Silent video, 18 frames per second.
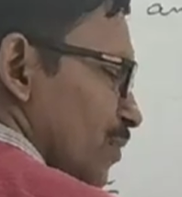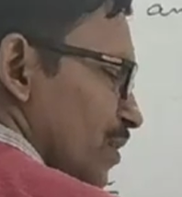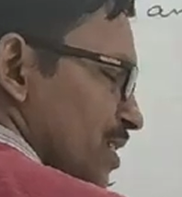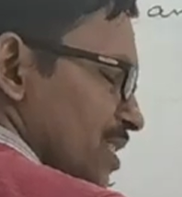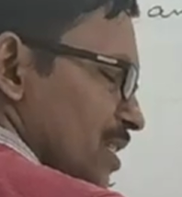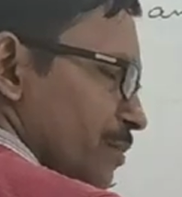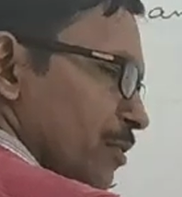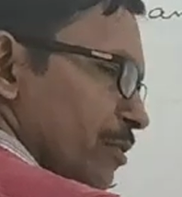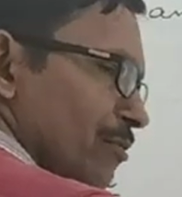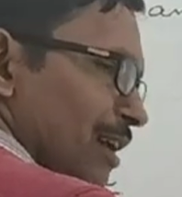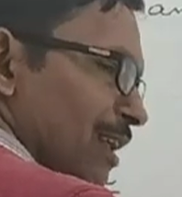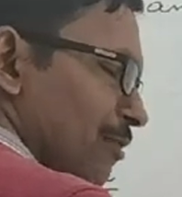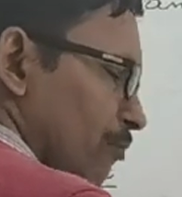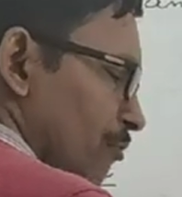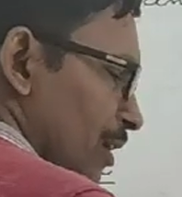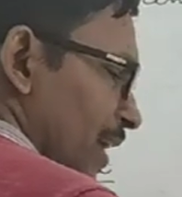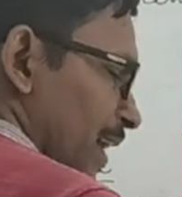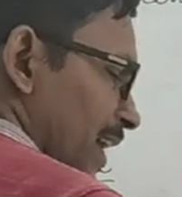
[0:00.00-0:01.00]
That means if you
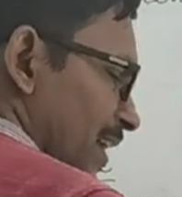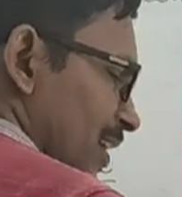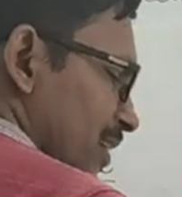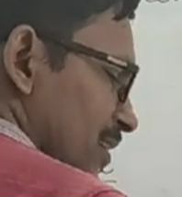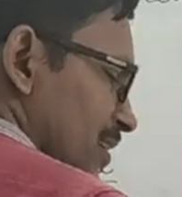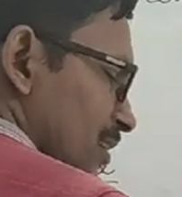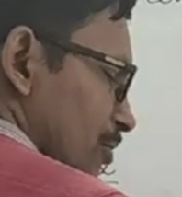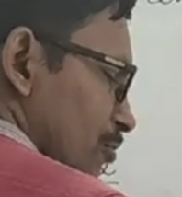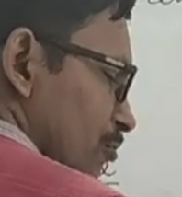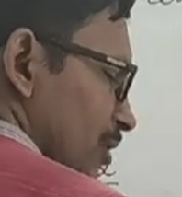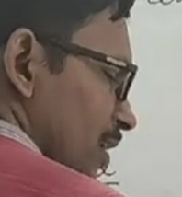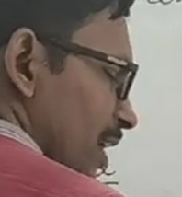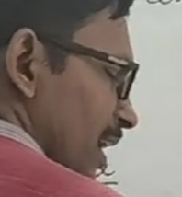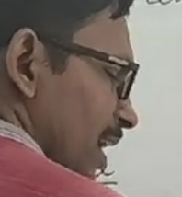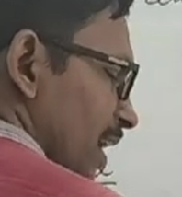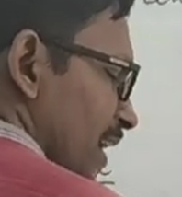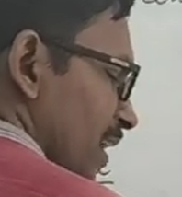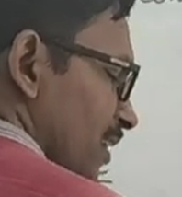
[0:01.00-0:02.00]
calculate, you
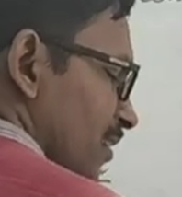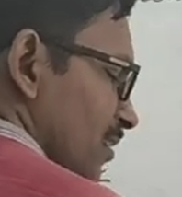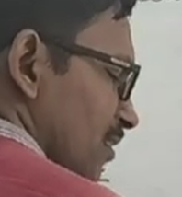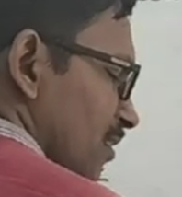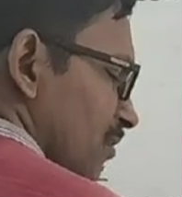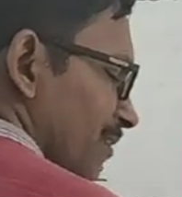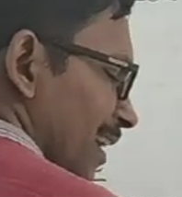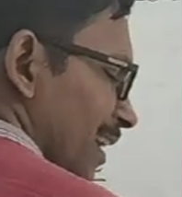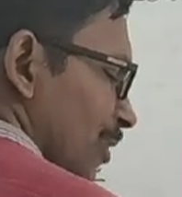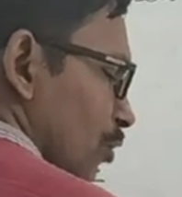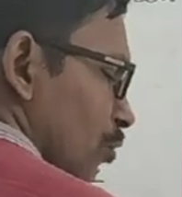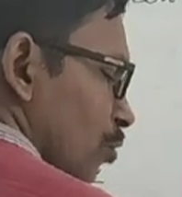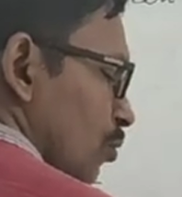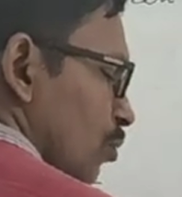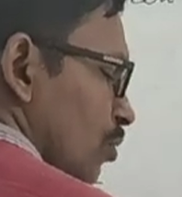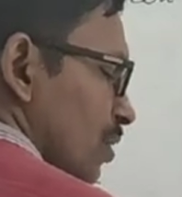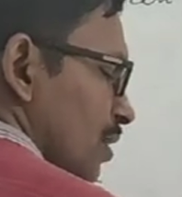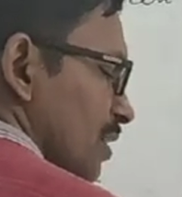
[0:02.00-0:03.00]
will get the
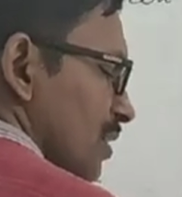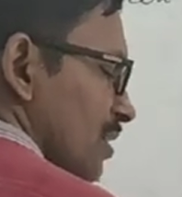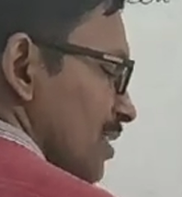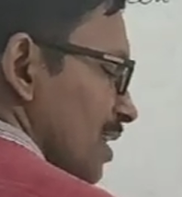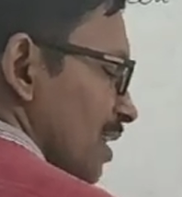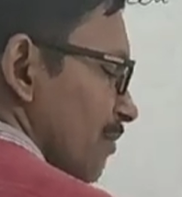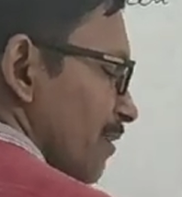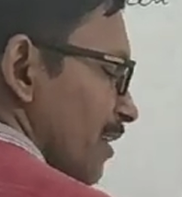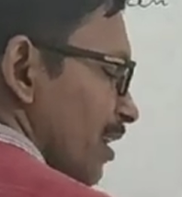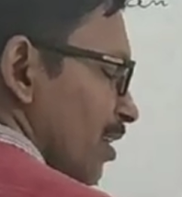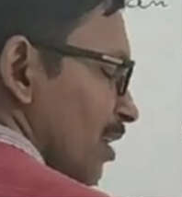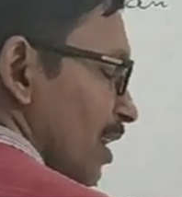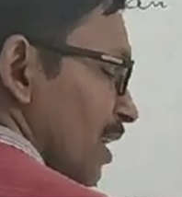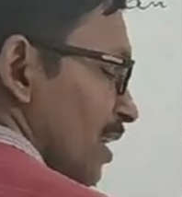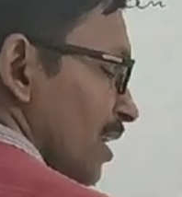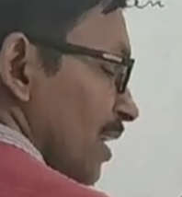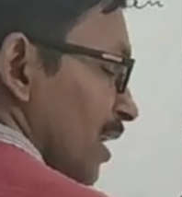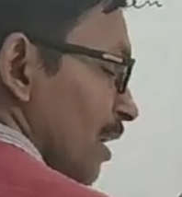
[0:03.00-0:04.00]
value
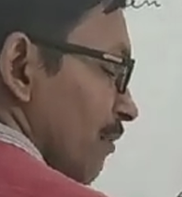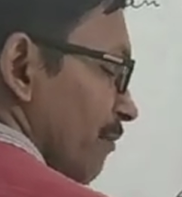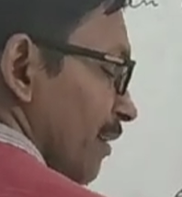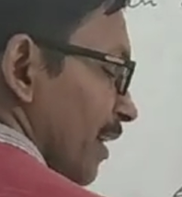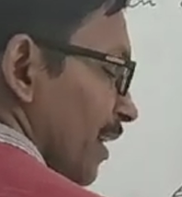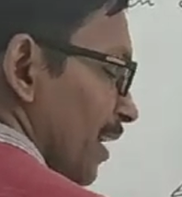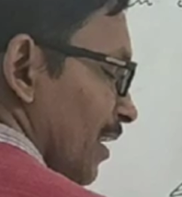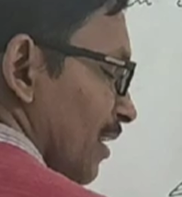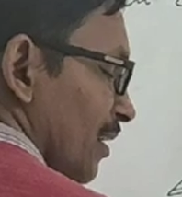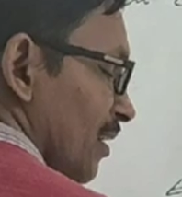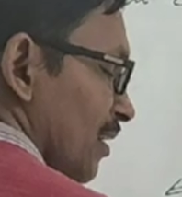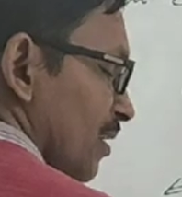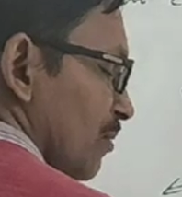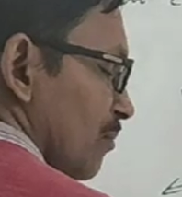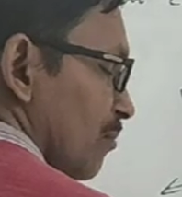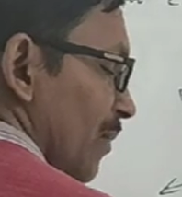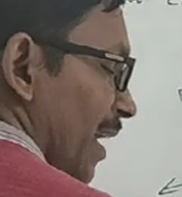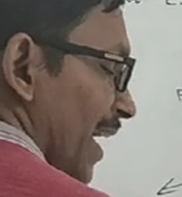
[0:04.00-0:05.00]

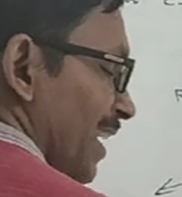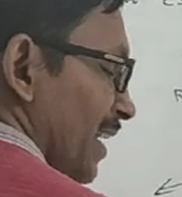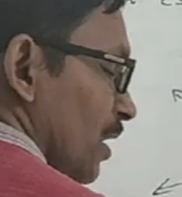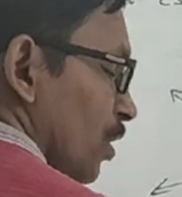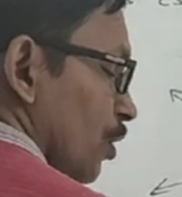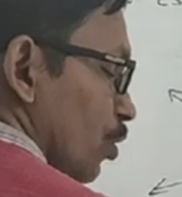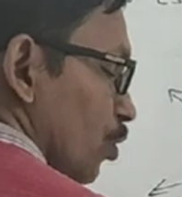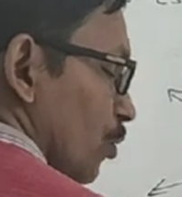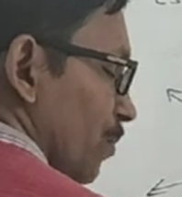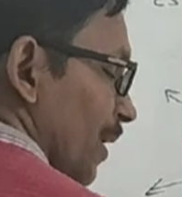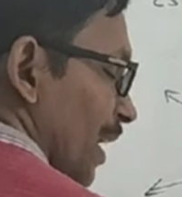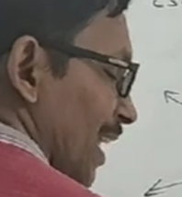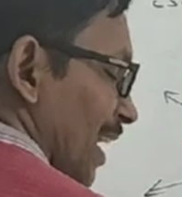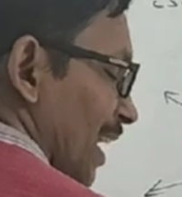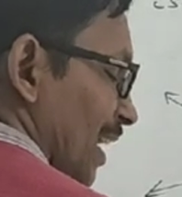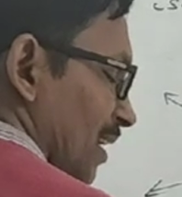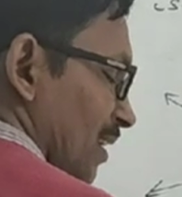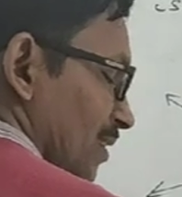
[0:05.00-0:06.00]
711
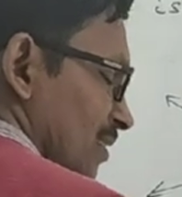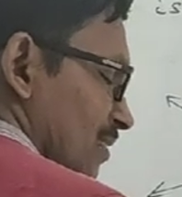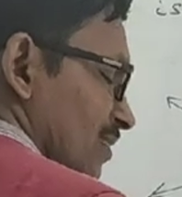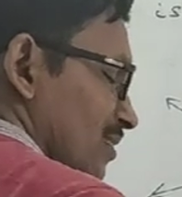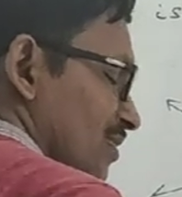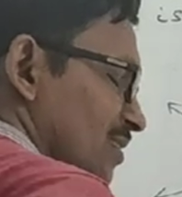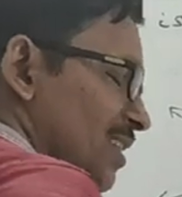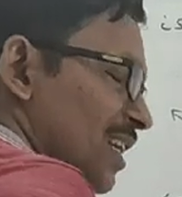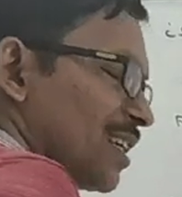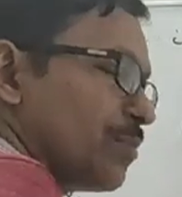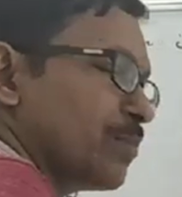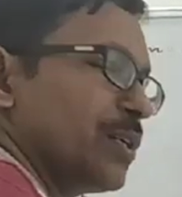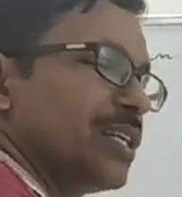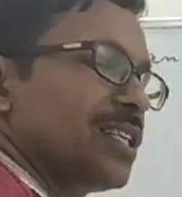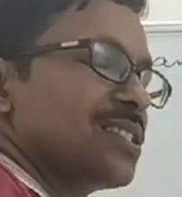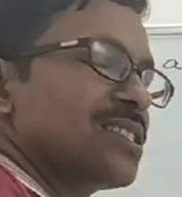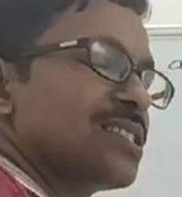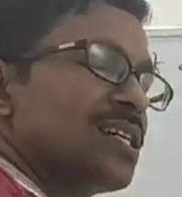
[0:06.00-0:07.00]
microfarad.
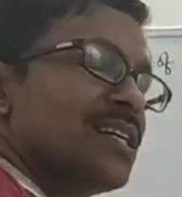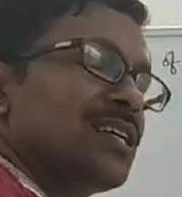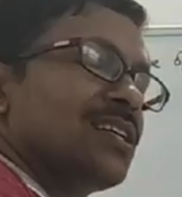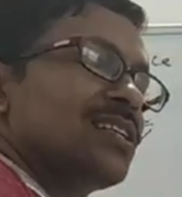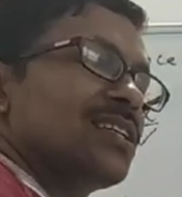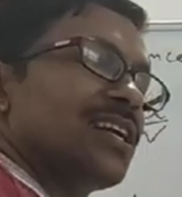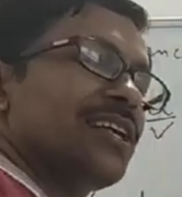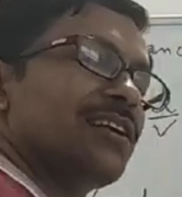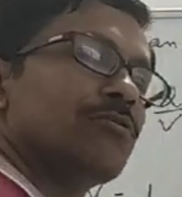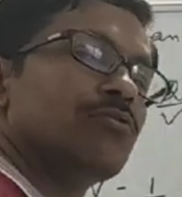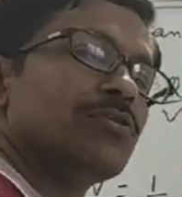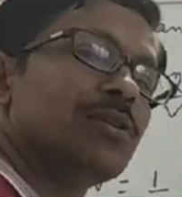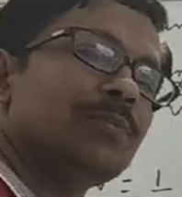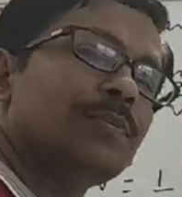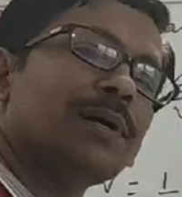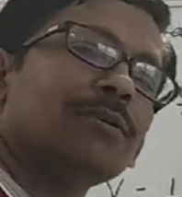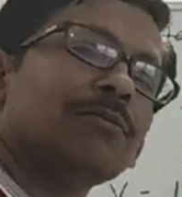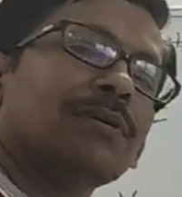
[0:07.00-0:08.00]
That means 10
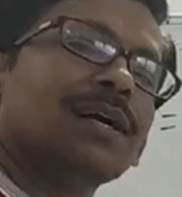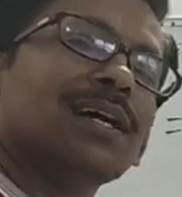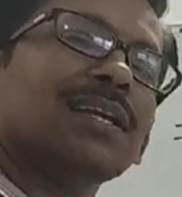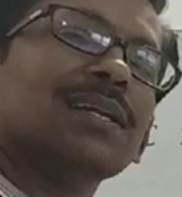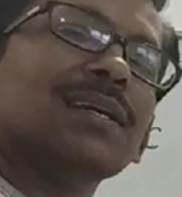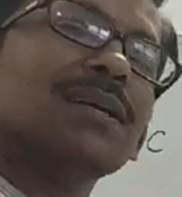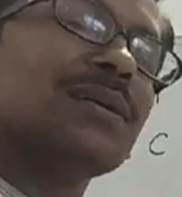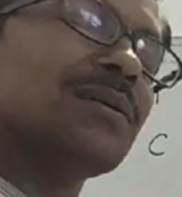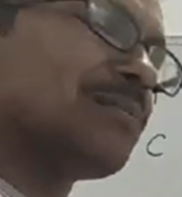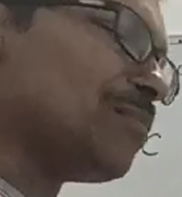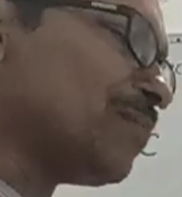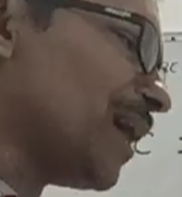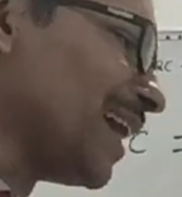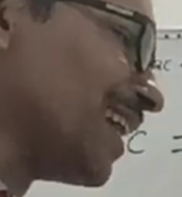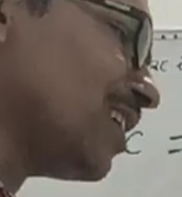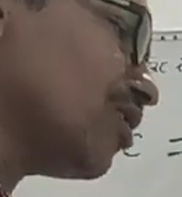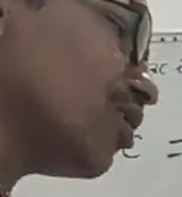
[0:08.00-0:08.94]
to the power